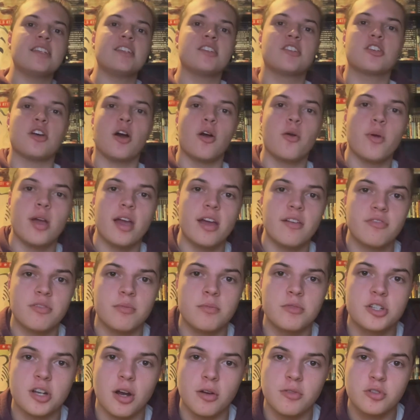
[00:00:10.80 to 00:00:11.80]
is Joe here
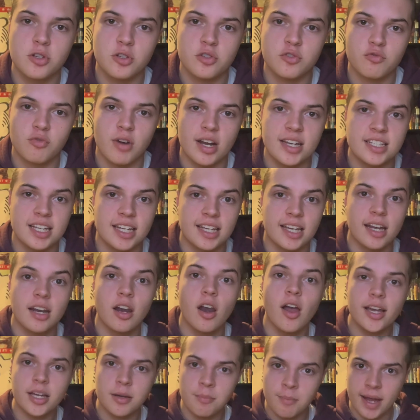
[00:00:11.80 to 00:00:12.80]
from Joe Talks Wrestling, and
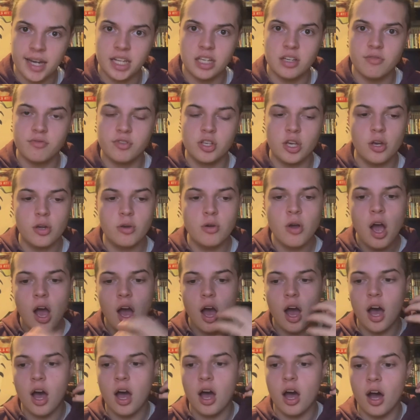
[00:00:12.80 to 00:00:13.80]
like many of you,
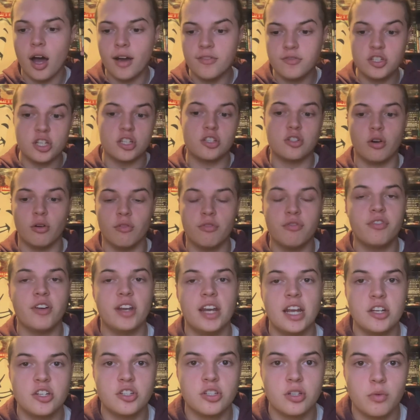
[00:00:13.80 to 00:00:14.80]
I've just got
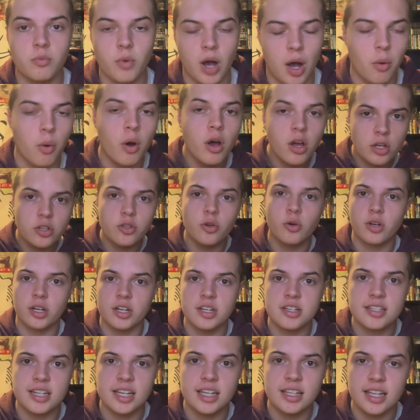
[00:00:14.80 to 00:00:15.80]
finished. Well, you're going
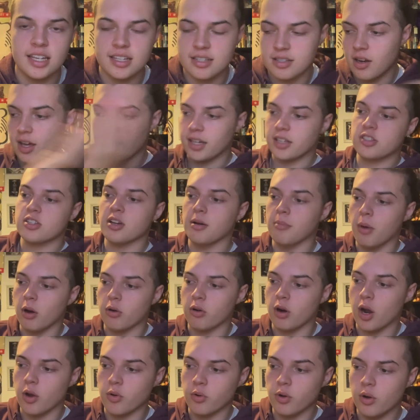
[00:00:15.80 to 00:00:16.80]
to see this like
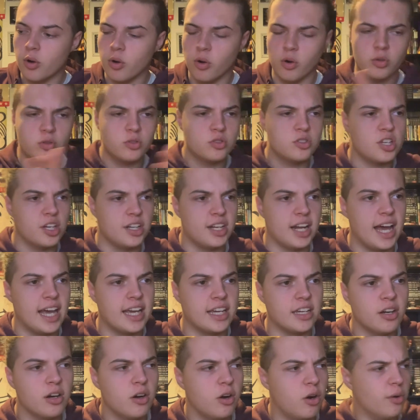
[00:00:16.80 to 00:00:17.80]
tomorrow or
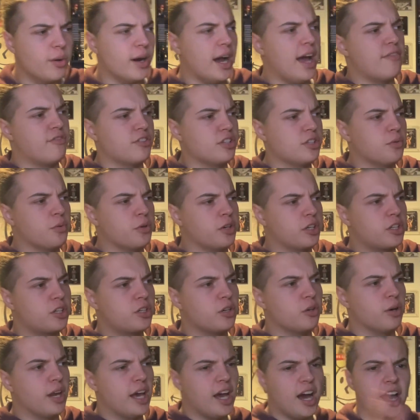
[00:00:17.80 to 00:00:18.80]
today or whatever you want to
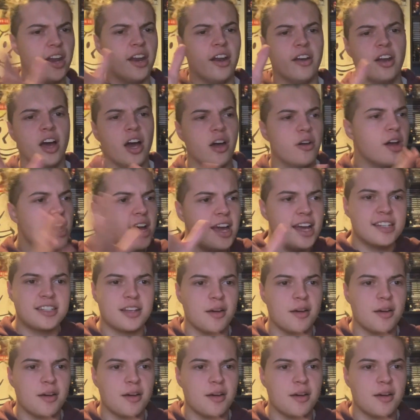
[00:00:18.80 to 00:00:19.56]
call it. I don't know. It's